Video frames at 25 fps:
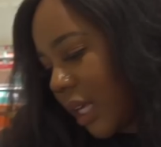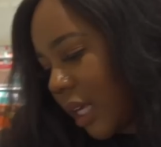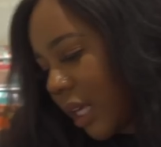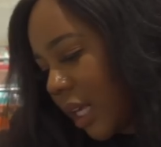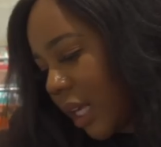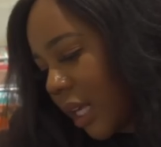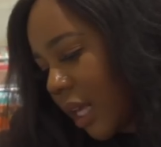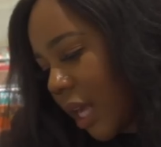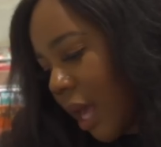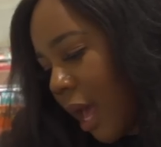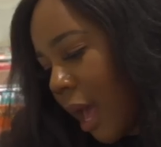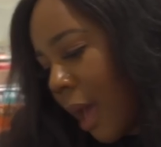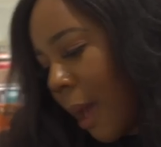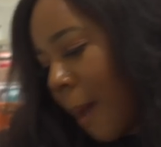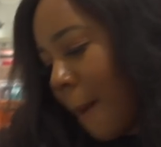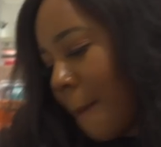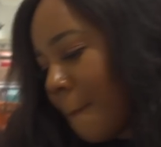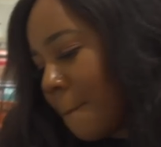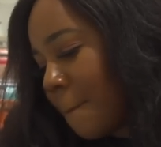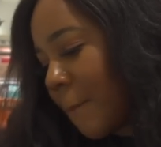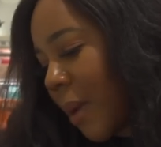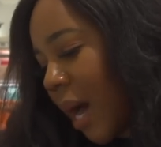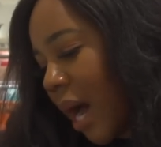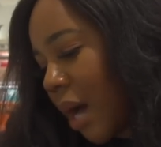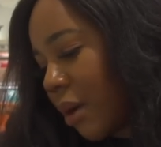E. God,
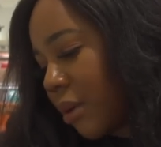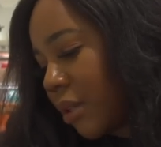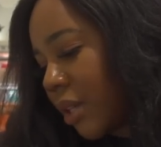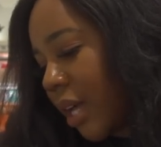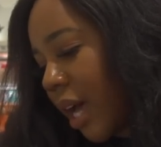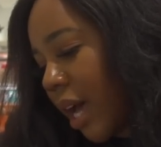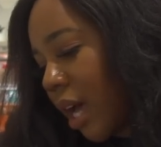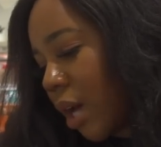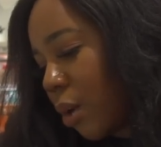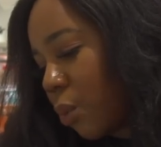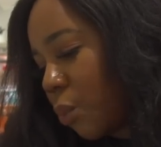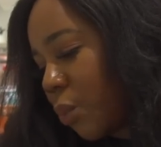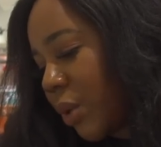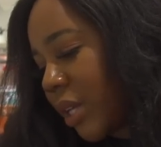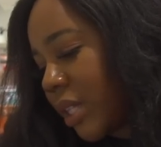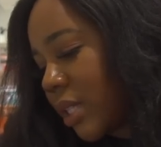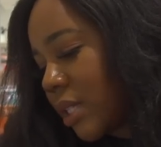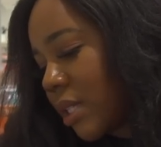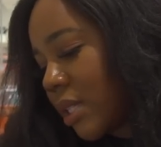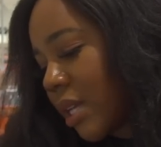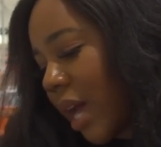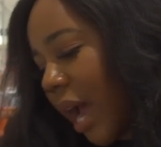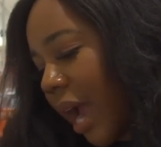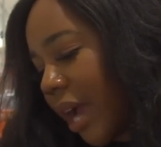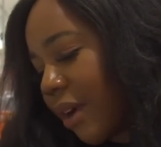that just
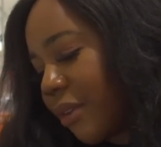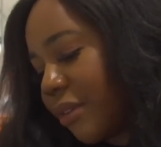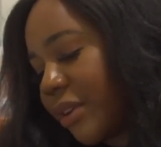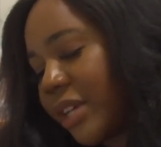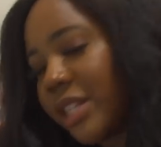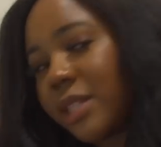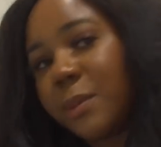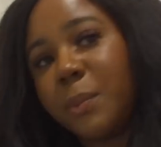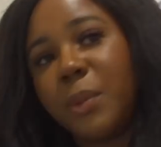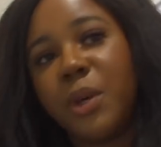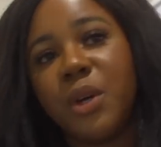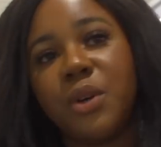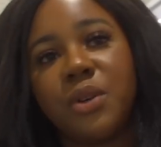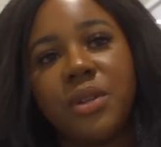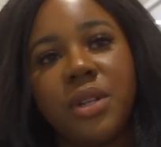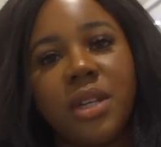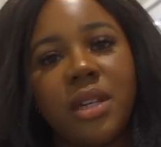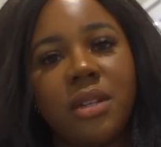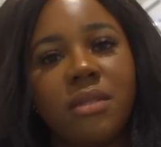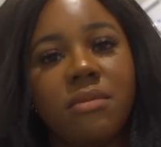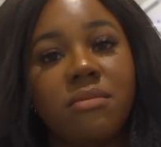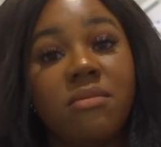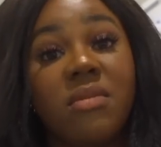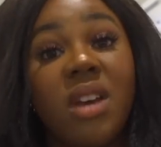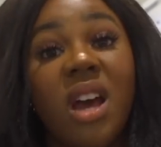with Irish perfume.
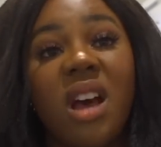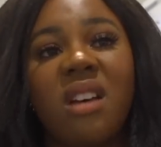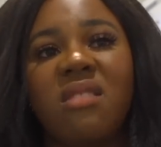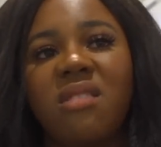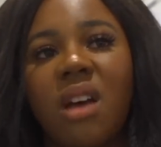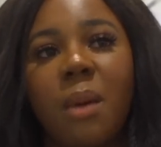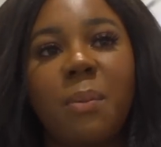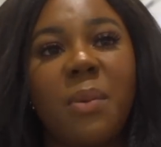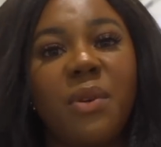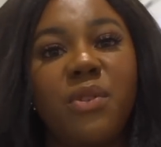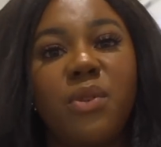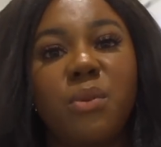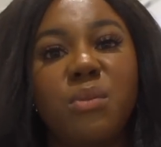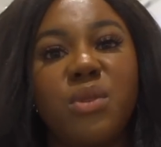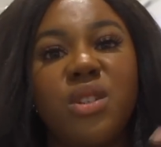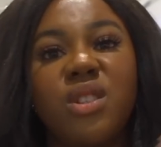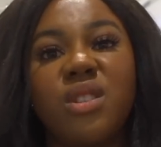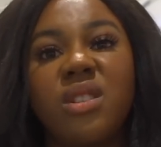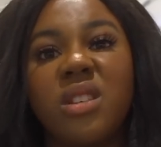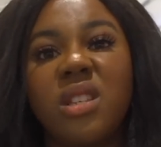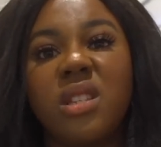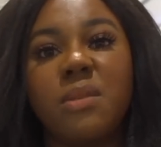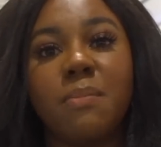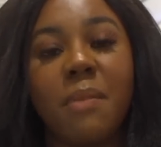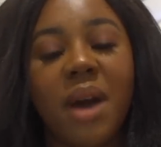thing is
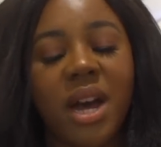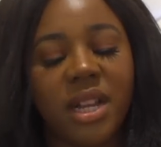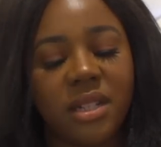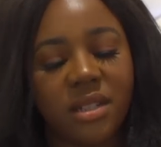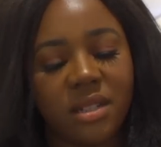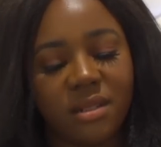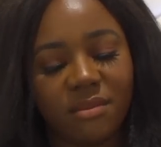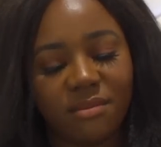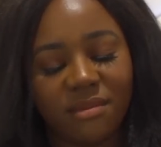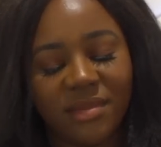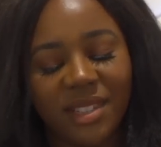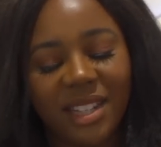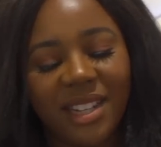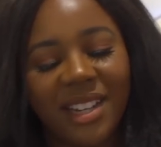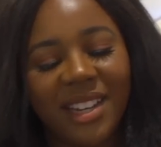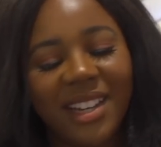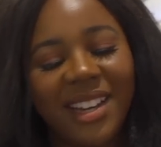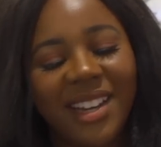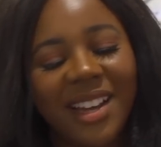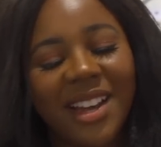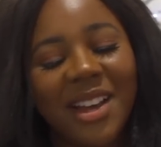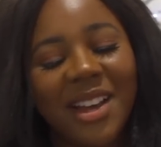smart. Smart.